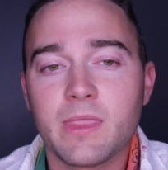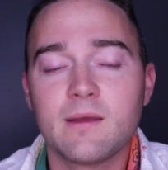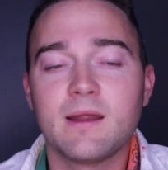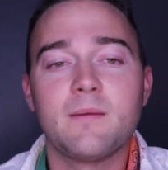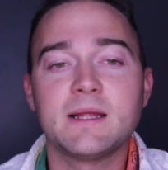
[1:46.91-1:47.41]

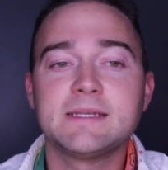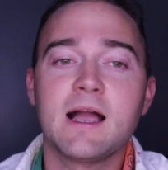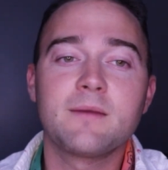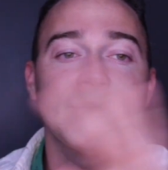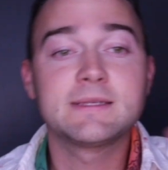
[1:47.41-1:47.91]
And I'm not
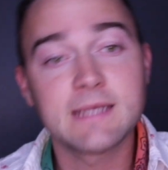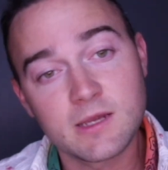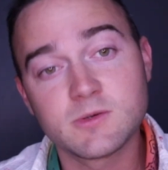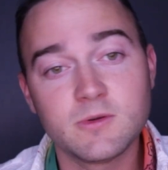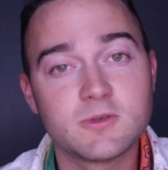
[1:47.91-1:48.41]
talking about
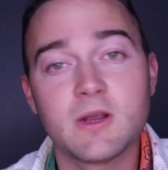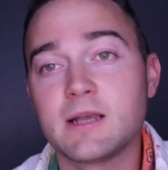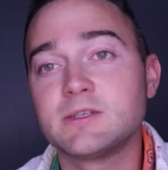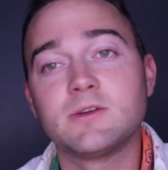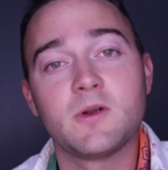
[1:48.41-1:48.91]
sexual
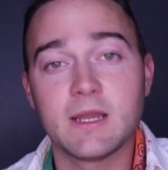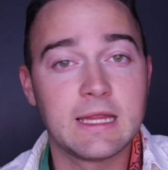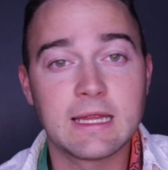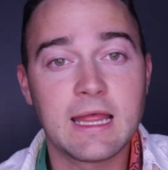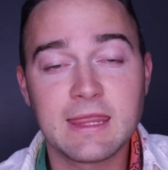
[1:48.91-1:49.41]
attraction or
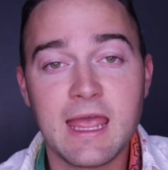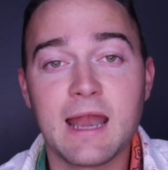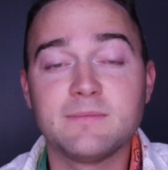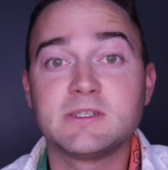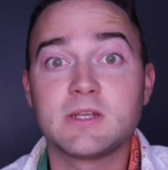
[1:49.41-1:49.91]
anything like
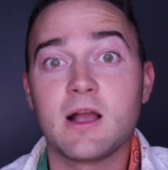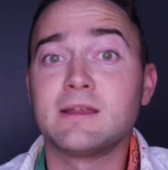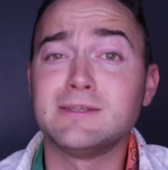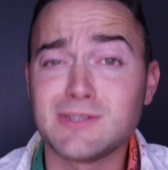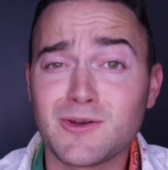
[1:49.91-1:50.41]
that. I'm just
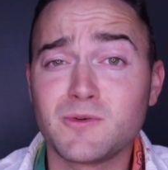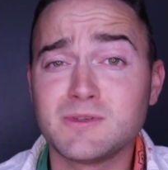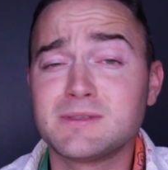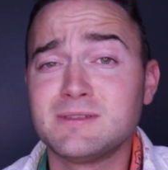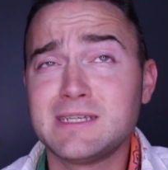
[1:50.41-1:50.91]
talking
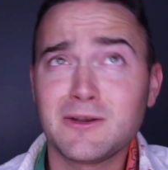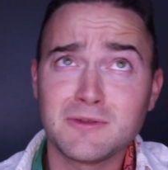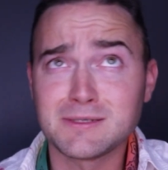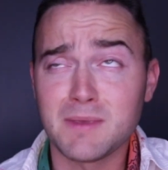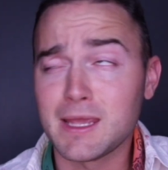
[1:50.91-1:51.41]

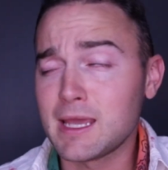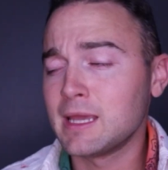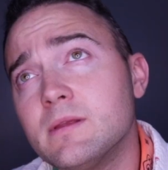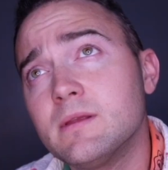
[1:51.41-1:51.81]
generally speaking.